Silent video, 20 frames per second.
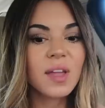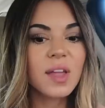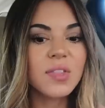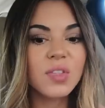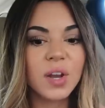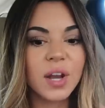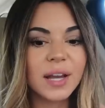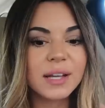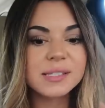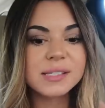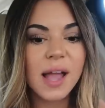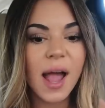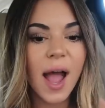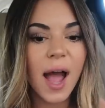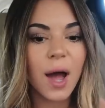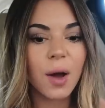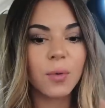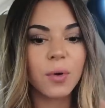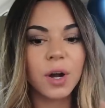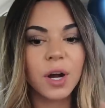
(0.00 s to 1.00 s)
in the next
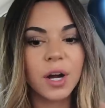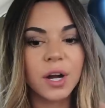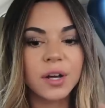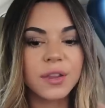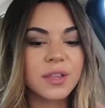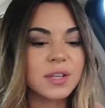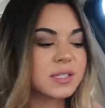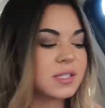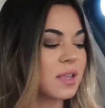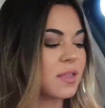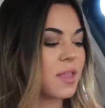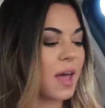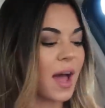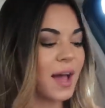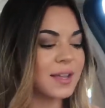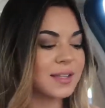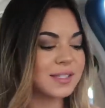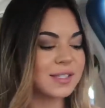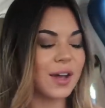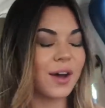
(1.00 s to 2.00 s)
hour, this and that.